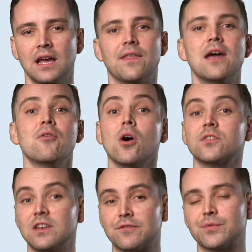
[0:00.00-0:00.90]
there are
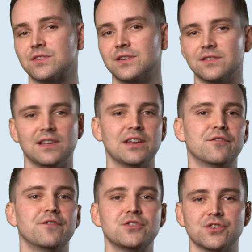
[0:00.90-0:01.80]
differences in
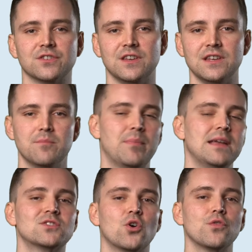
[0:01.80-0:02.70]
efficiency
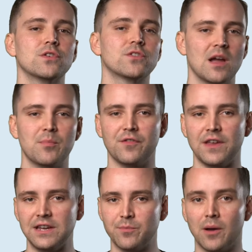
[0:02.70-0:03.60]
based on the type of
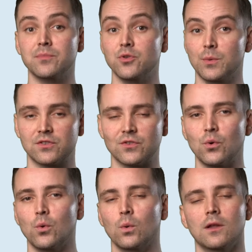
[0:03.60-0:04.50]
heat pump you
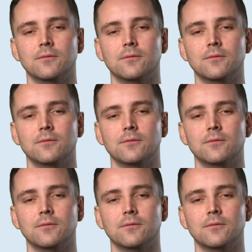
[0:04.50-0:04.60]
install.